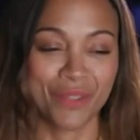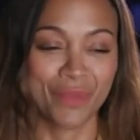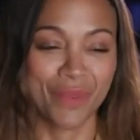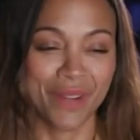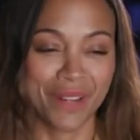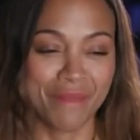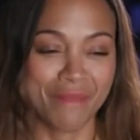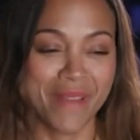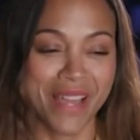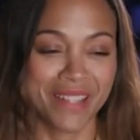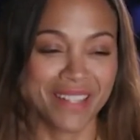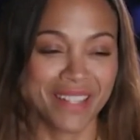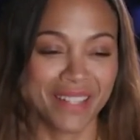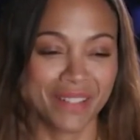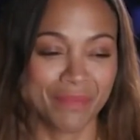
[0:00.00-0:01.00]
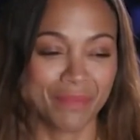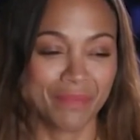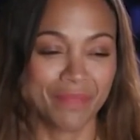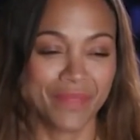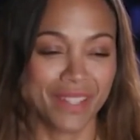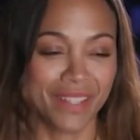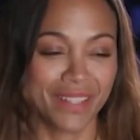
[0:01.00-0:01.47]
what it meant to,
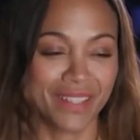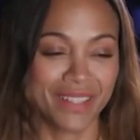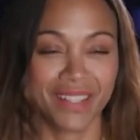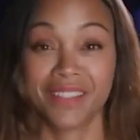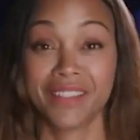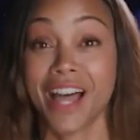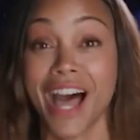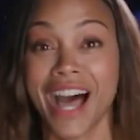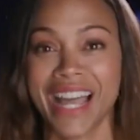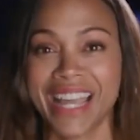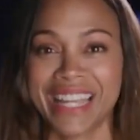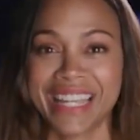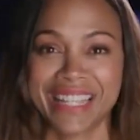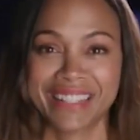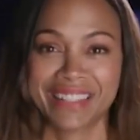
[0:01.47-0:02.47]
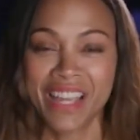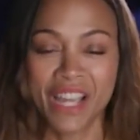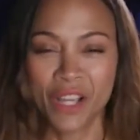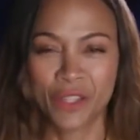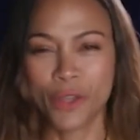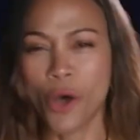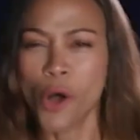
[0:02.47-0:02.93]
to, to lie and
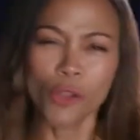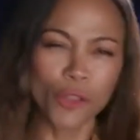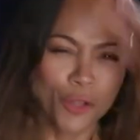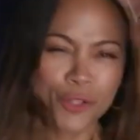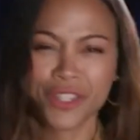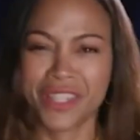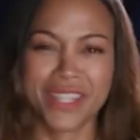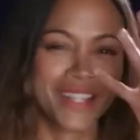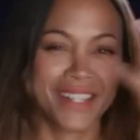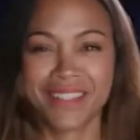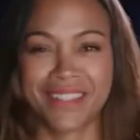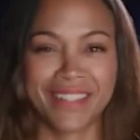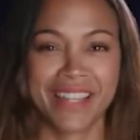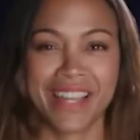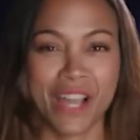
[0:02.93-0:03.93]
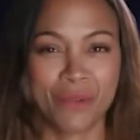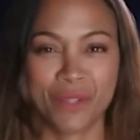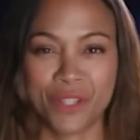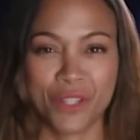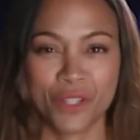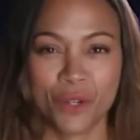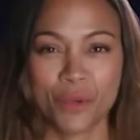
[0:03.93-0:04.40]
all those things. Like, I
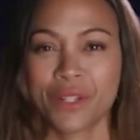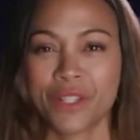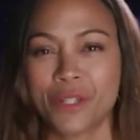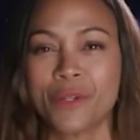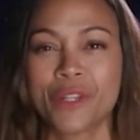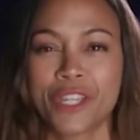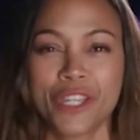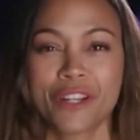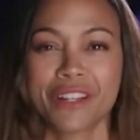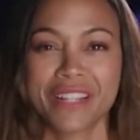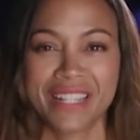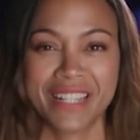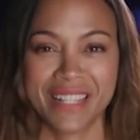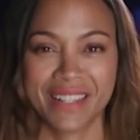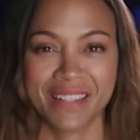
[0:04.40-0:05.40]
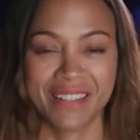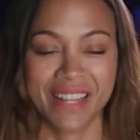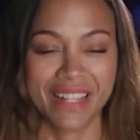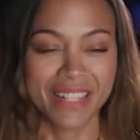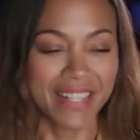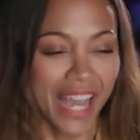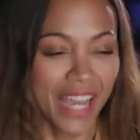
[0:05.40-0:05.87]
was just always so curious and,
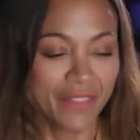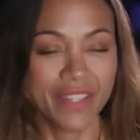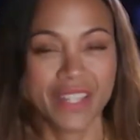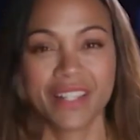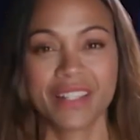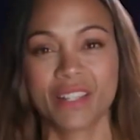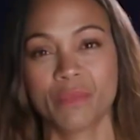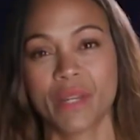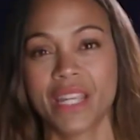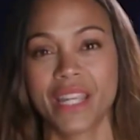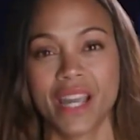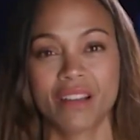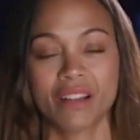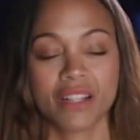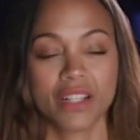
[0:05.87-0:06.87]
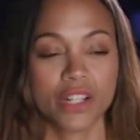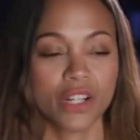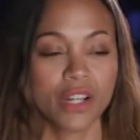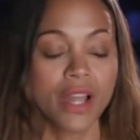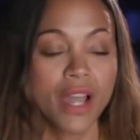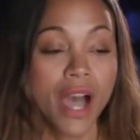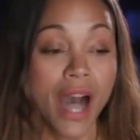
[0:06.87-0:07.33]
and diving into my
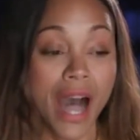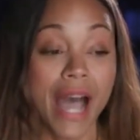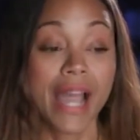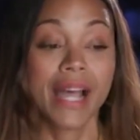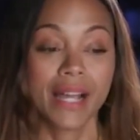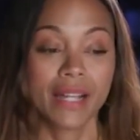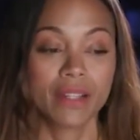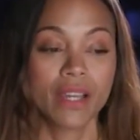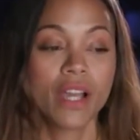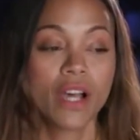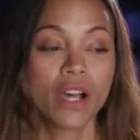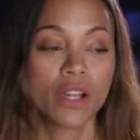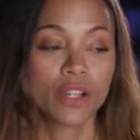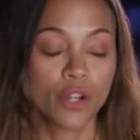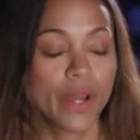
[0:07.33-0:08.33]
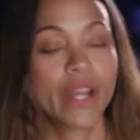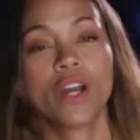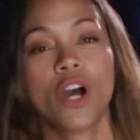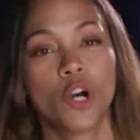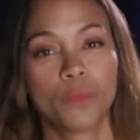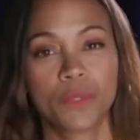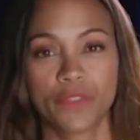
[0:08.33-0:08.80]
character. I had great
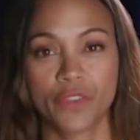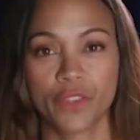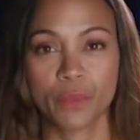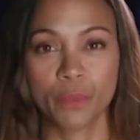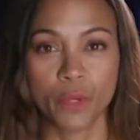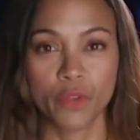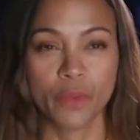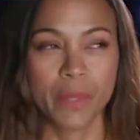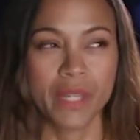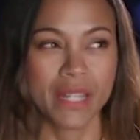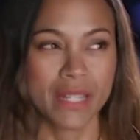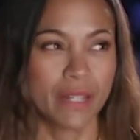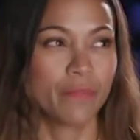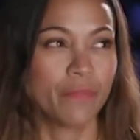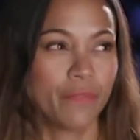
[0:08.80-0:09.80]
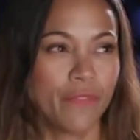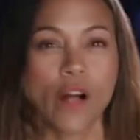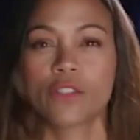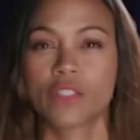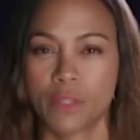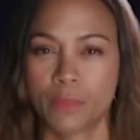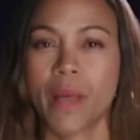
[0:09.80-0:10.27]
hopes for the movie because it
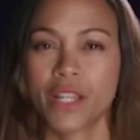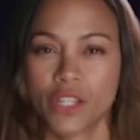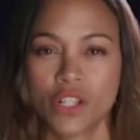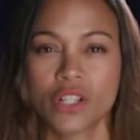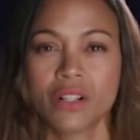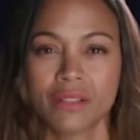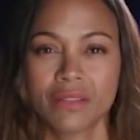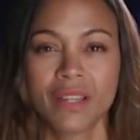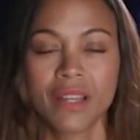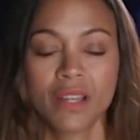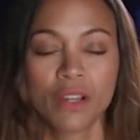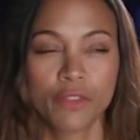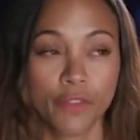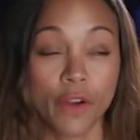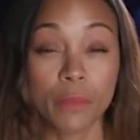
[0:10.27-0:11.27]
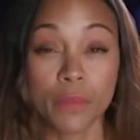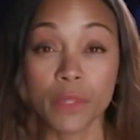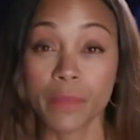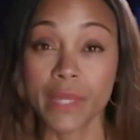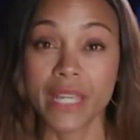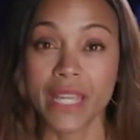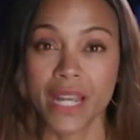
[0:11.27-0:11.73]
felt special from the
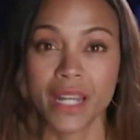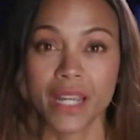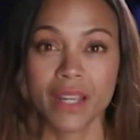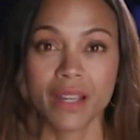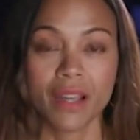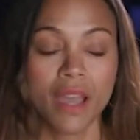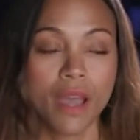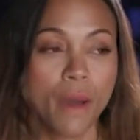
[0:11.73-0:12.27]
beginning,